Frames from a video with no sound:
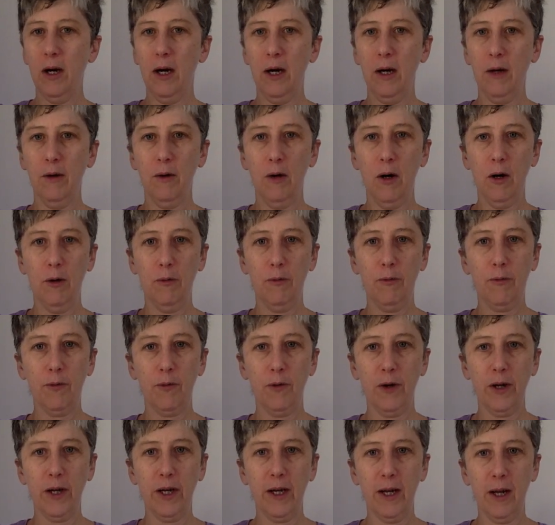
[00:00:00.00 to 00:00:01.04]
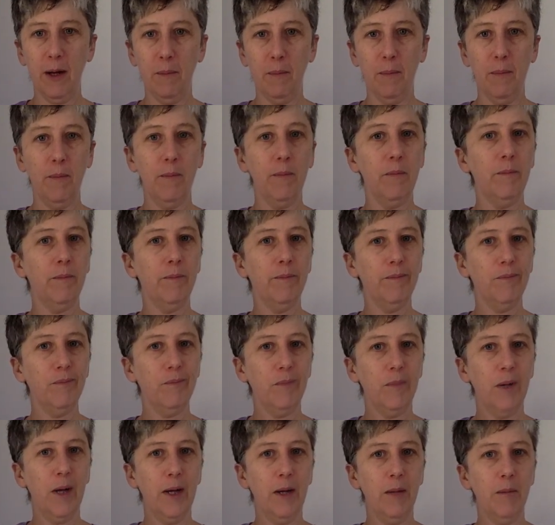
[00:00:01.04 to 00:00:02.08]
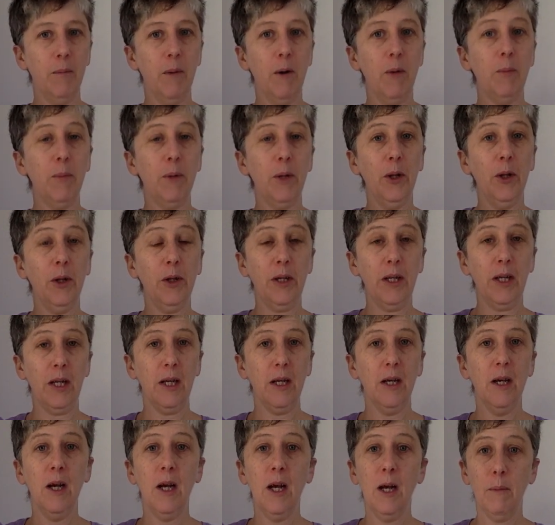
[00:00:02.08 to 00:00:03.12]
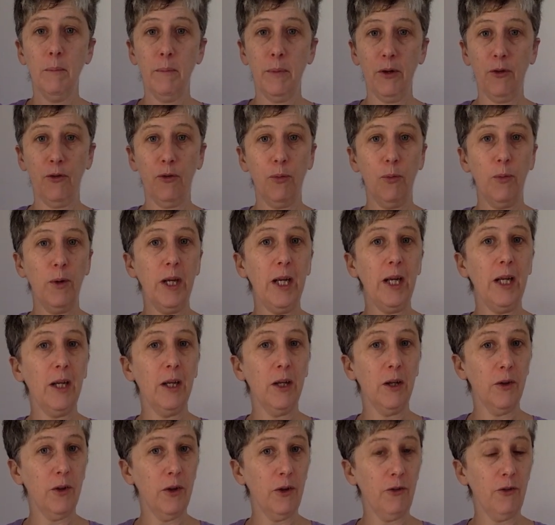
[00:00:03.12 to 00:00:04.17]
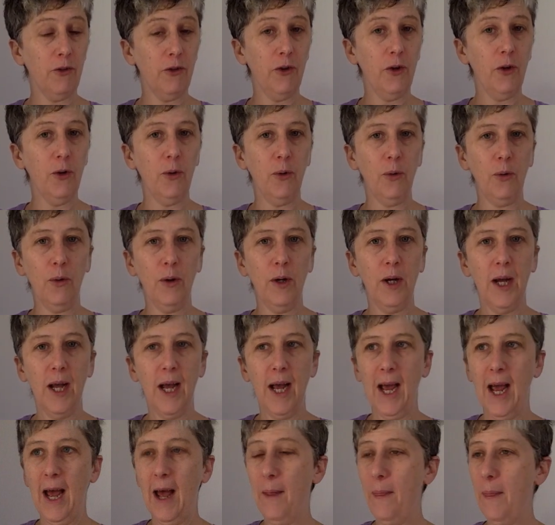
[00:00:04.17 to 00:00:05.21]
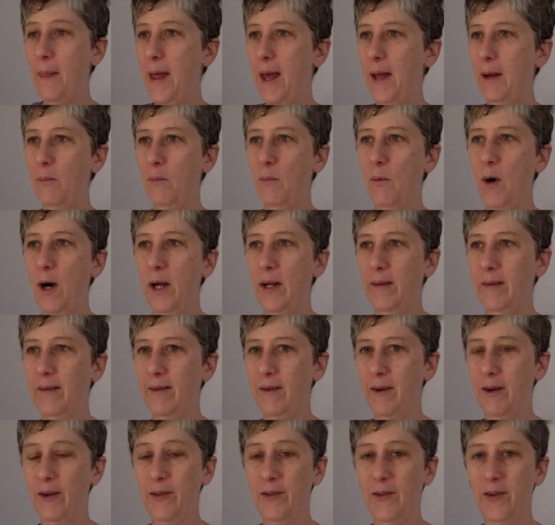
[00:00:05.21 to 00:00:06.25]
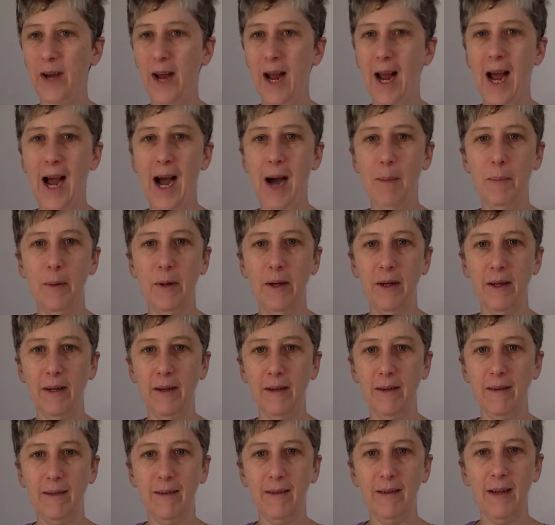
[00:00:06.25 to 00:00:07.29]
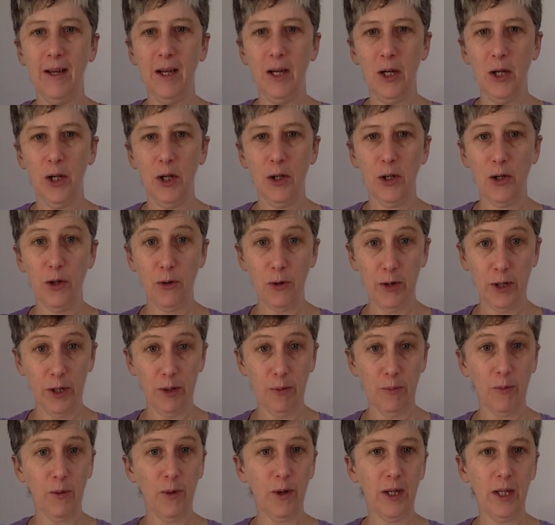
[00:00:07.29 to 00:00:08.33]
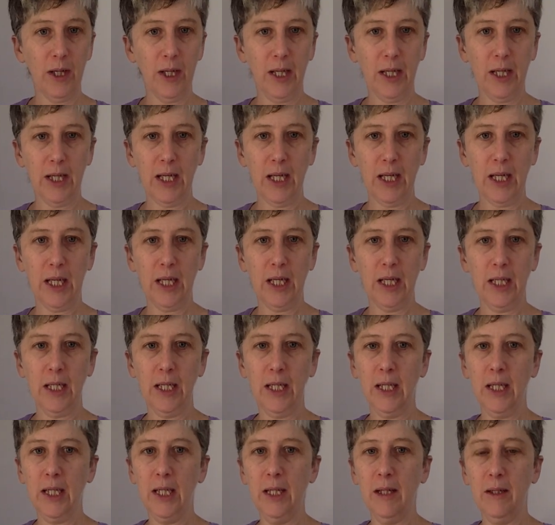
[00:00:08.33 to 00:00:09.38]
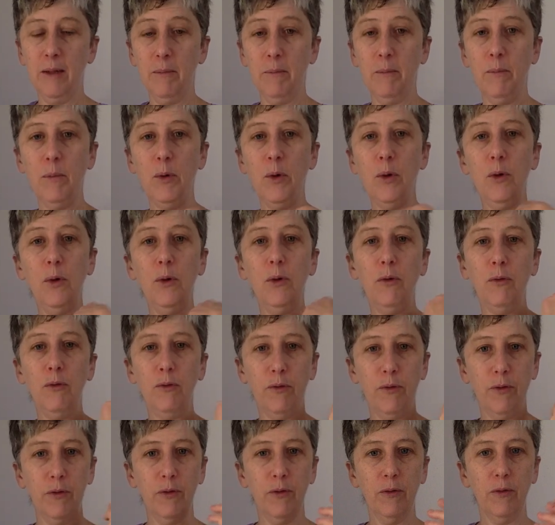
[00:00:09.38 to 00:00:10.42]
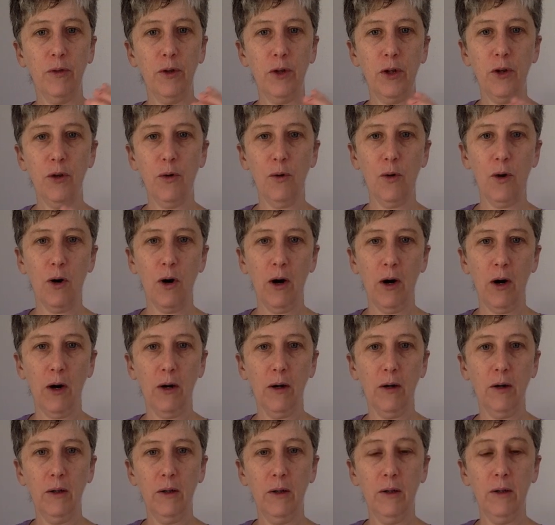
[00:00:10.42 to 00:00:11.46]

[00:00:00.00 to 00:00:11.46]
a freedom and mobility between the two. And then what starts to happen is you can really move your